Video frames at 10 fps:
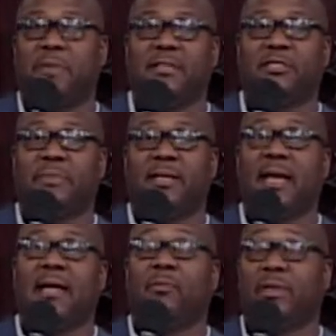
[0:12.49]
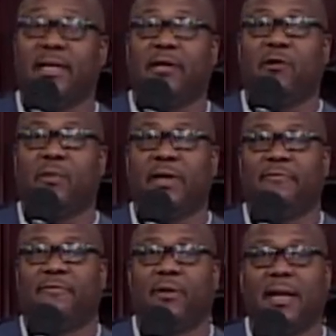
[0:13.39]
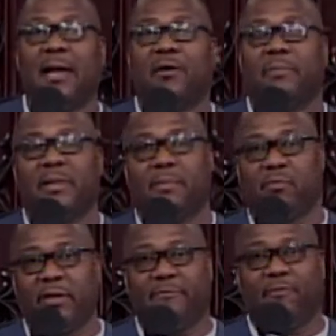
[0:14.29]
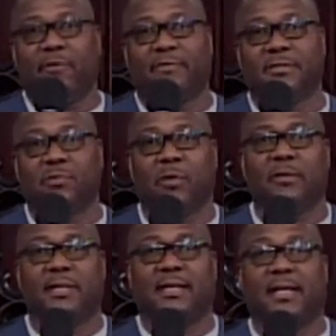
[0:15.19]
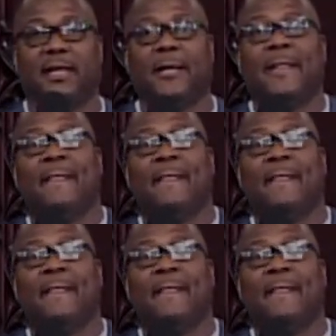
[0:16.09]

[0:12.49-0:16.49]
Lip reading: Benjamin and Juanita Green, for allowing me to bring forth this word today.